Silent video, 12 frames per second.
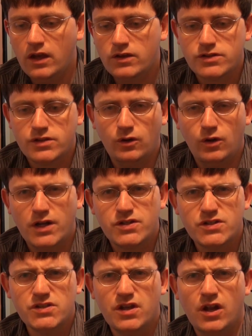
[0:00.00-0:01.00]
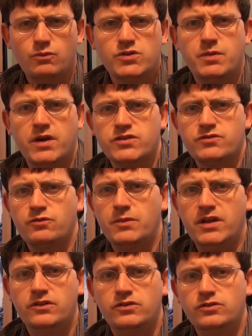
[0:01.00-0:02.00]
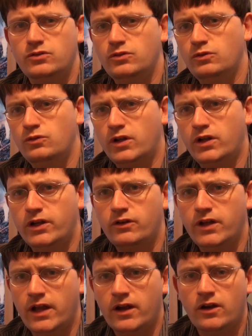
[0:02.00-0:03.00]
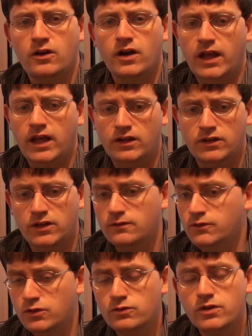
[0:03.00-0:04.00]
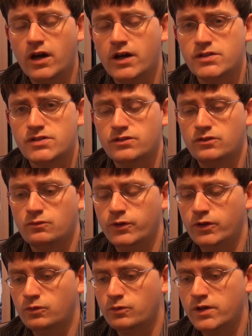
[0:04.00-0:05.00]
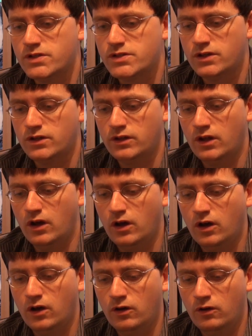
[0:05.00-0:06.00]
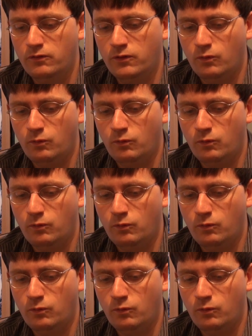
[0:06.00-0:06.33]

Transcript: So I just thought it was best for me to clear the air and give you guys the real reason of